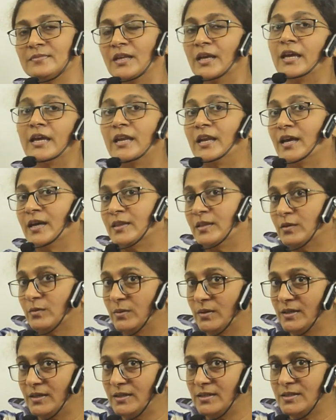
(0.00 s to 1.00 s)
In other
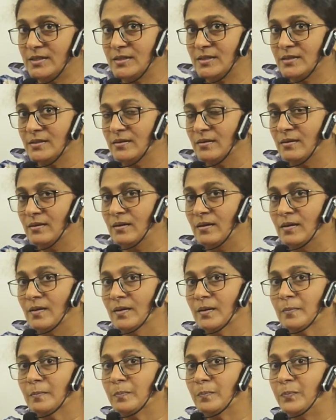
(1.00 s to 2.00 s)
words,
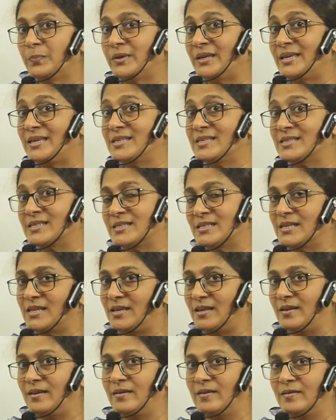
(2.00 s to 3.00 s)

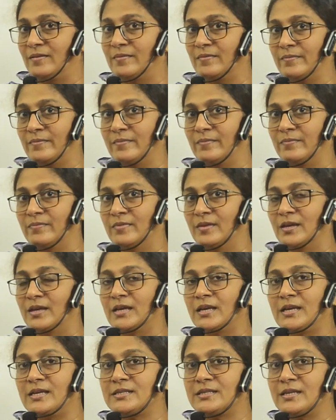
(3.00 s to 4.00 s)
PC
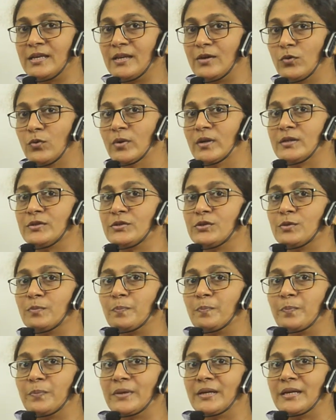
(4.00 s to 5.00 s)
is equal to
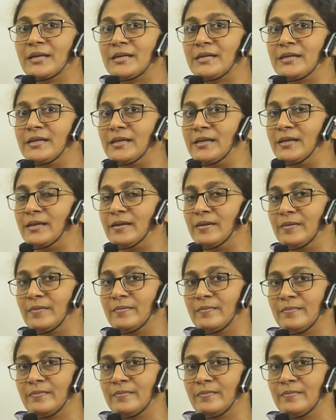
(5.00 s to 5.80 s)
PD.